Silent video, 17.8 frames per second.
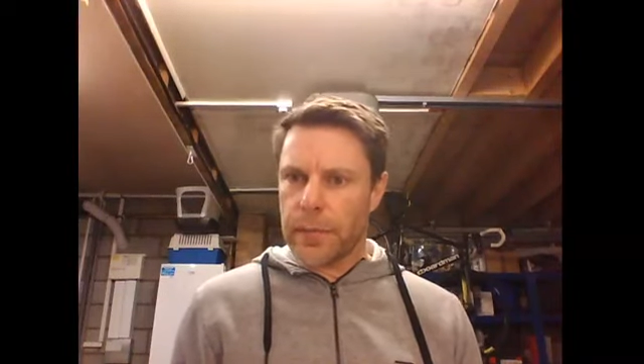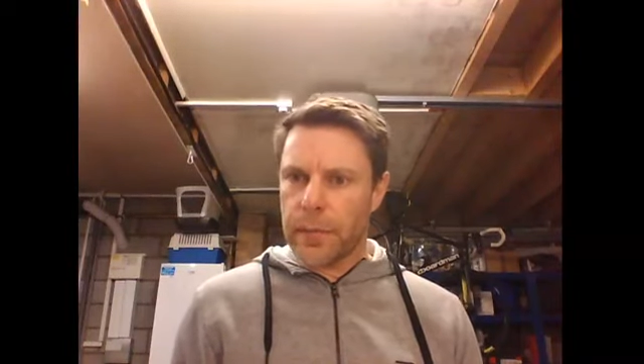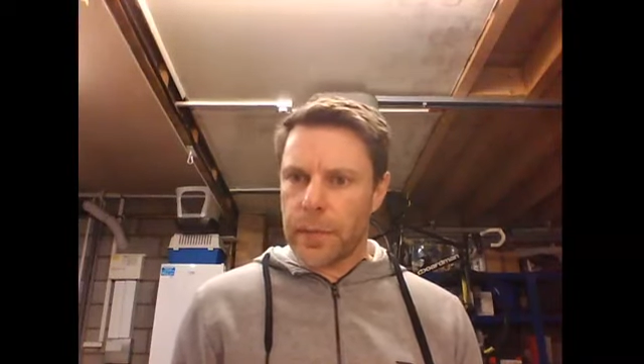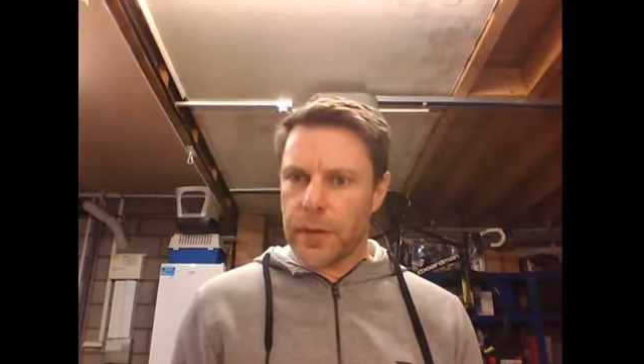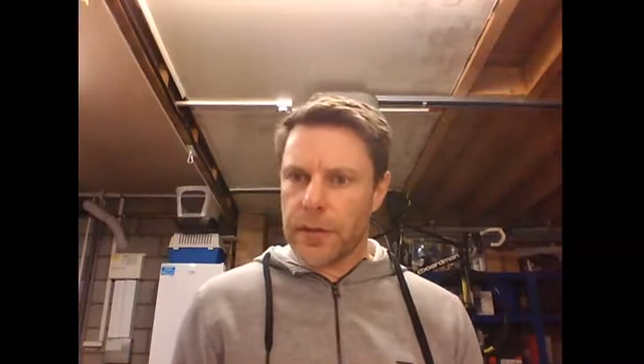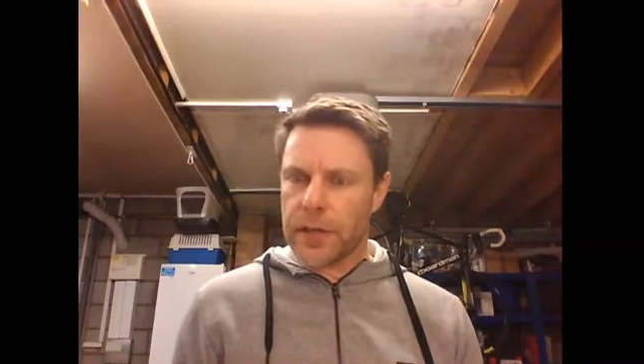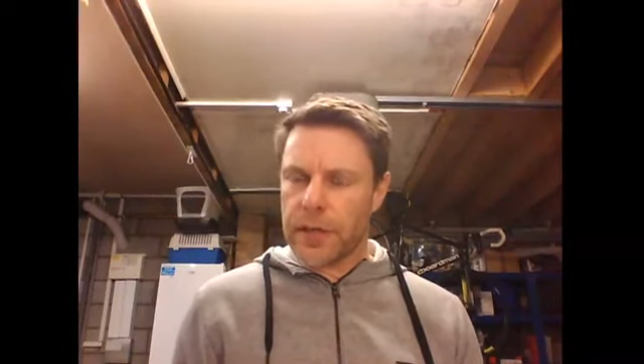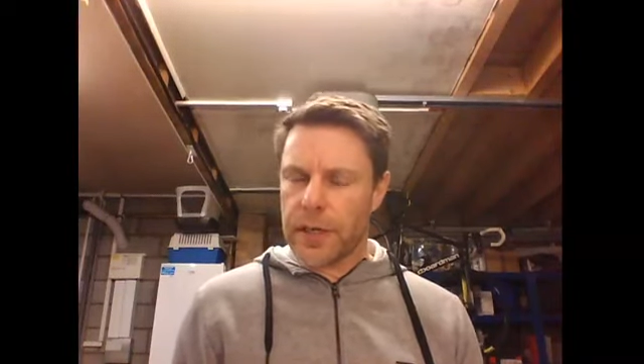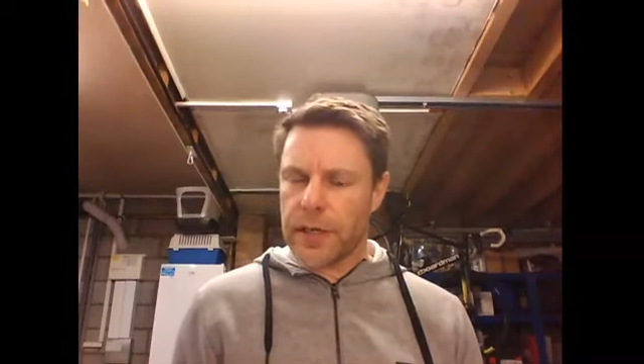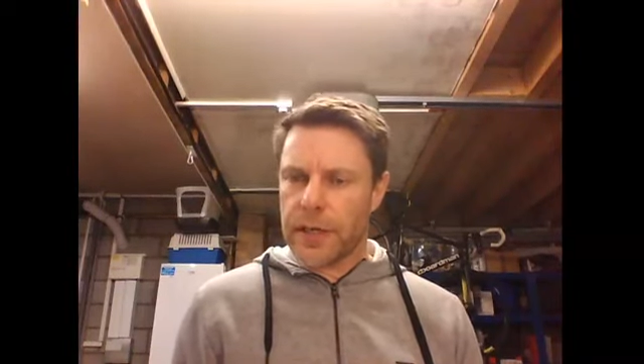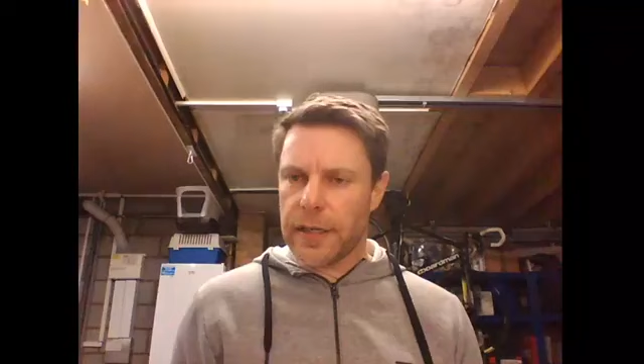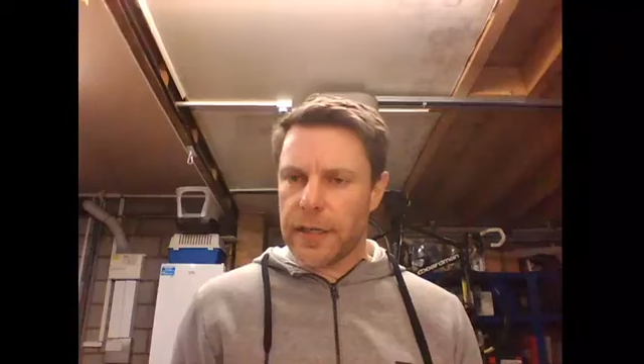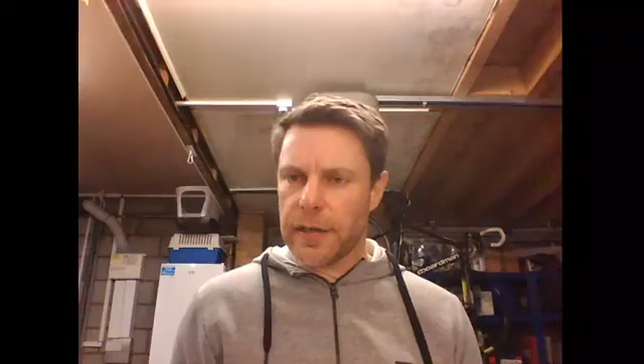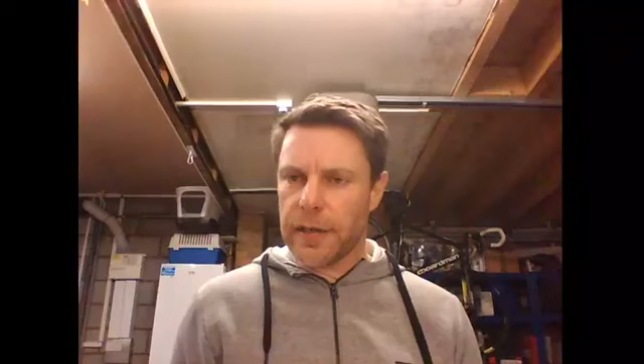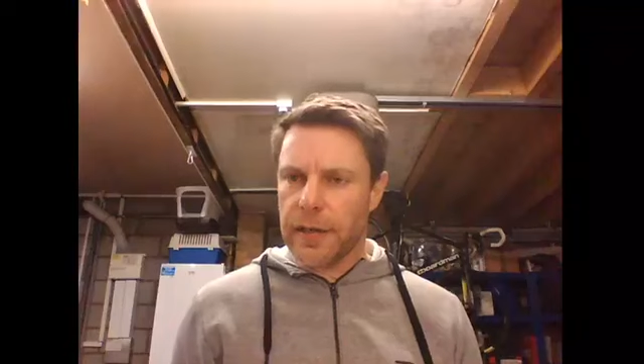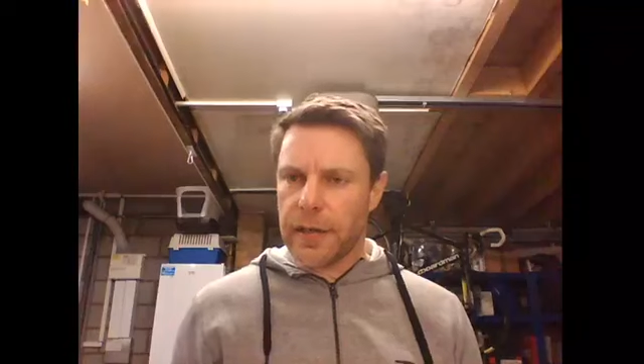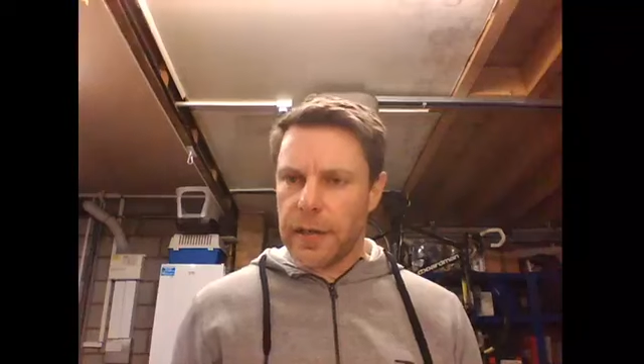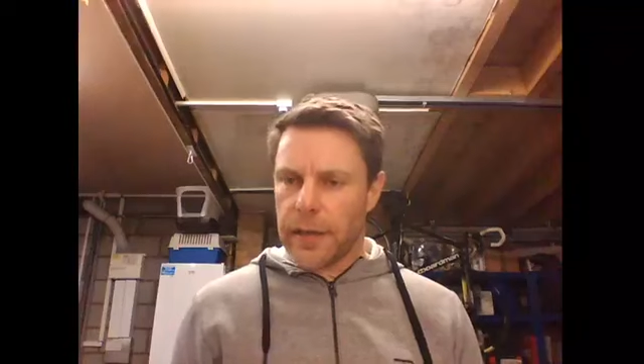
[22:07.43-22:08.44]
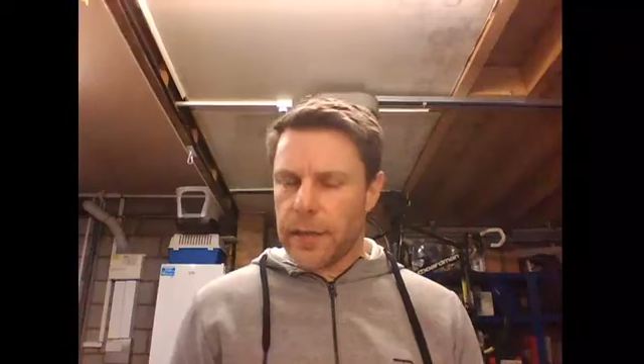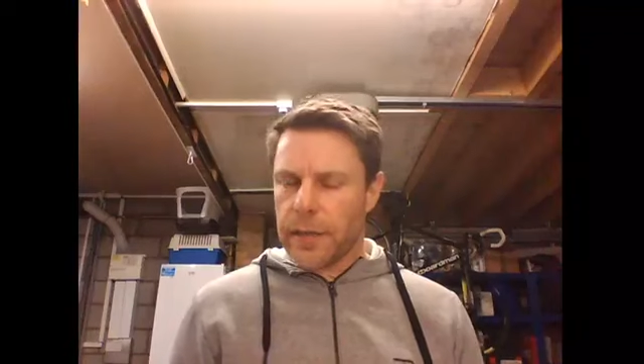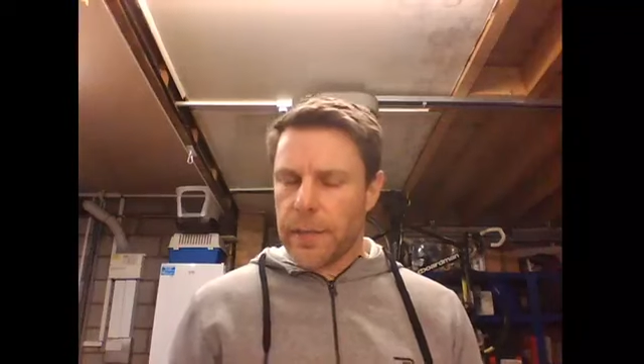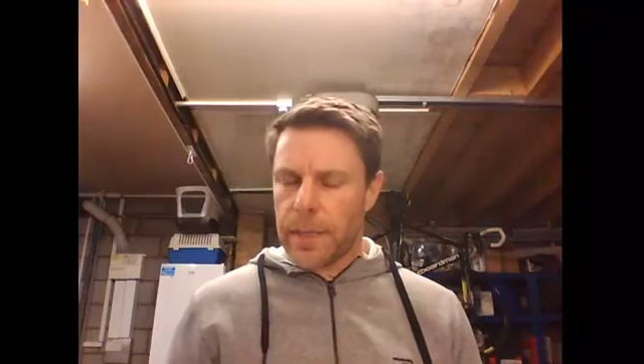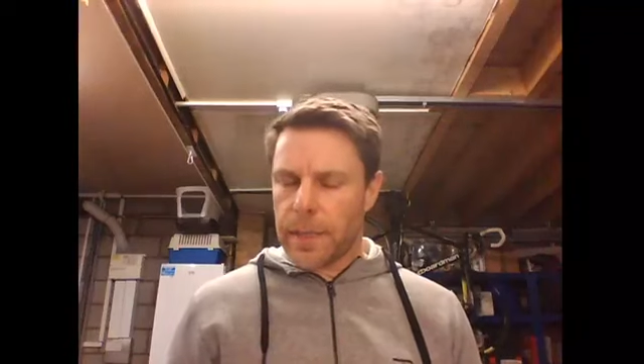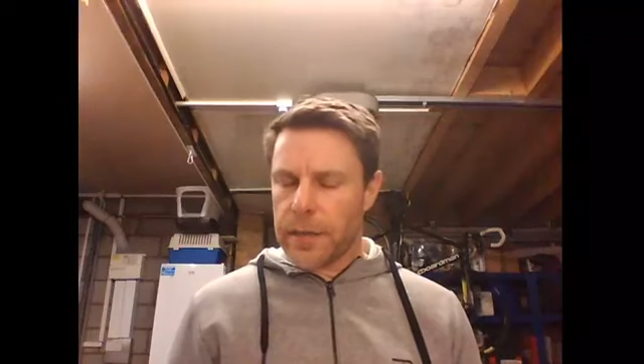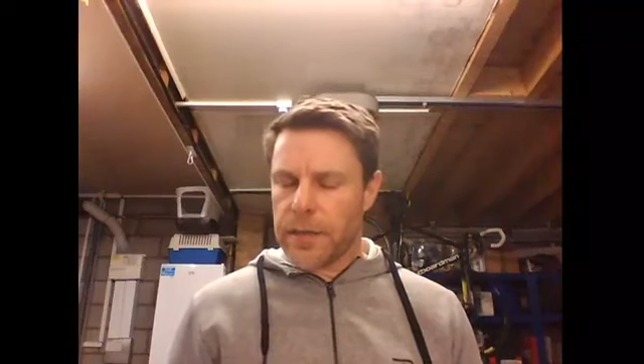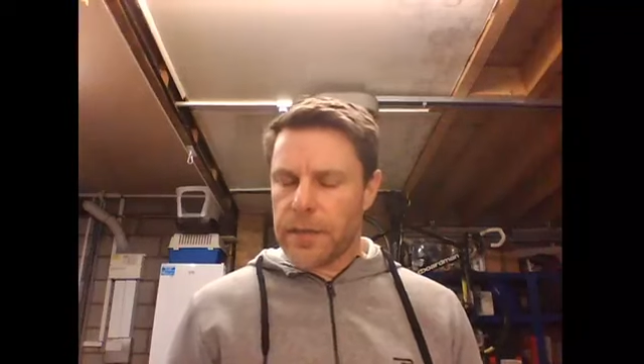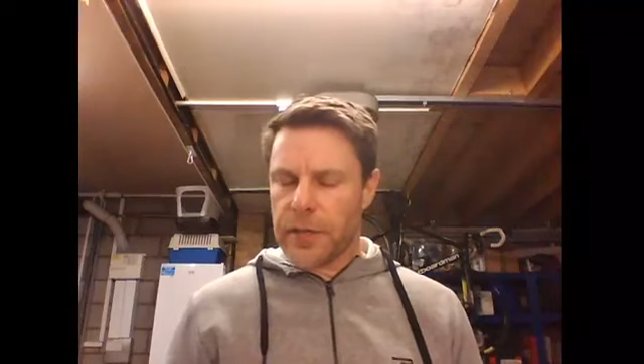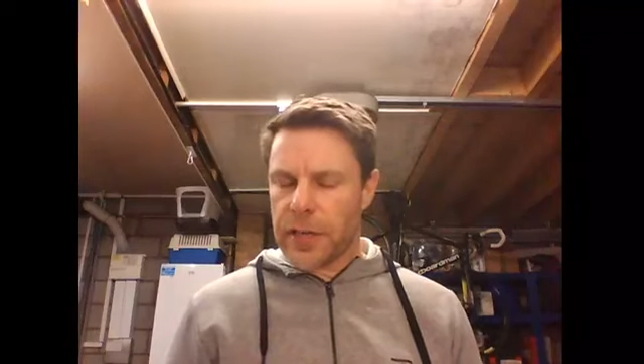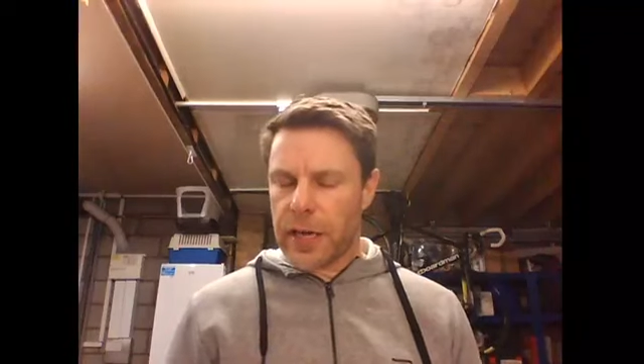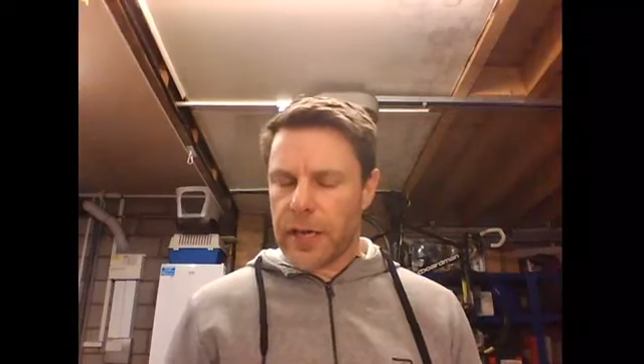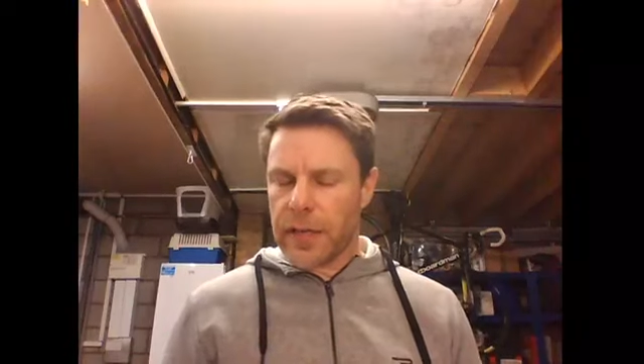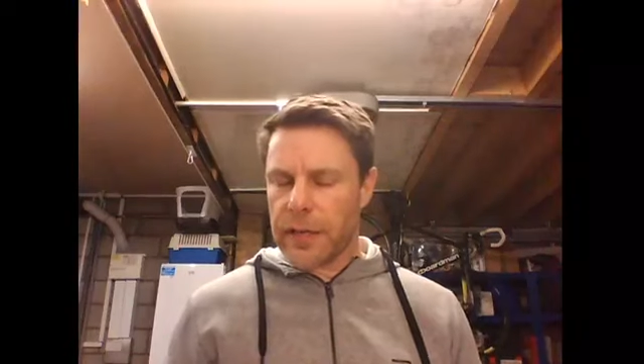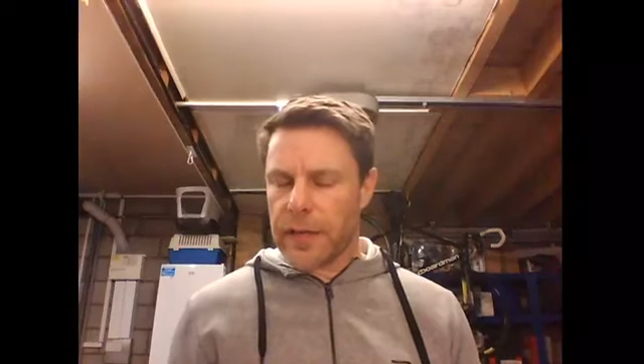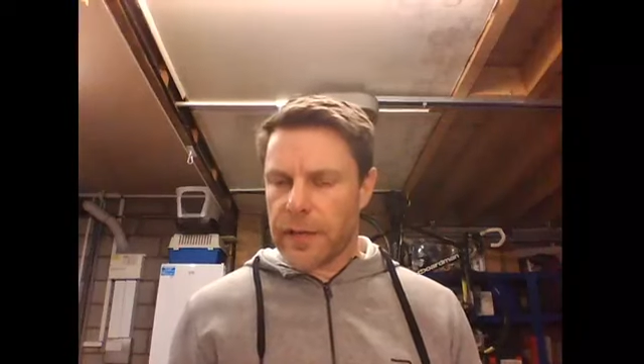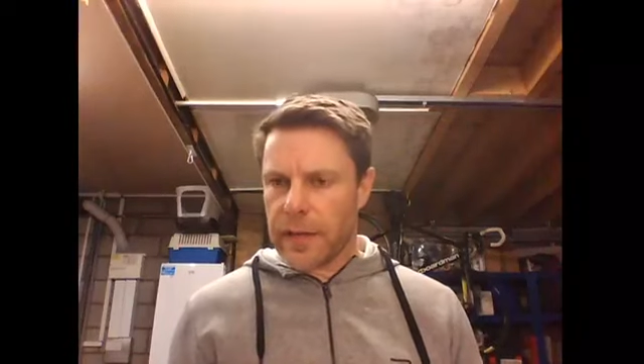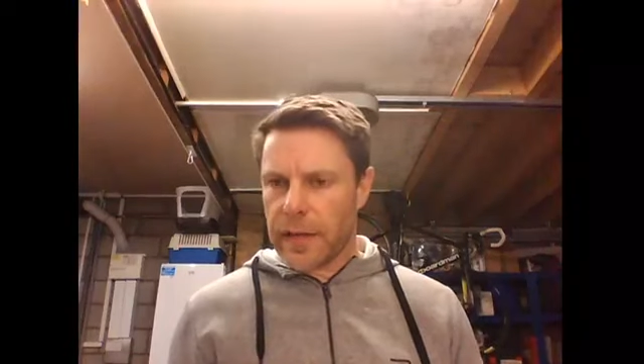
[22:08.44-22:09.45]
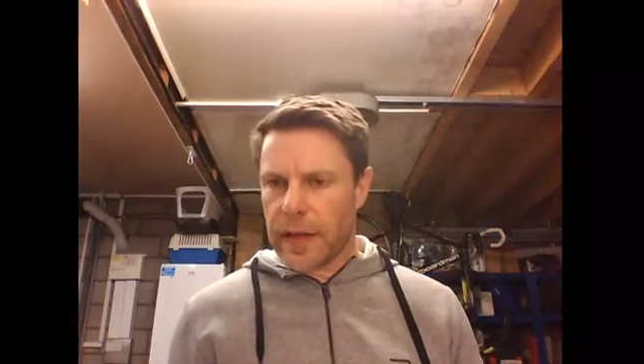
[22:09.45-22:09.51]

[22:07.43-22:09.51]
But certainly check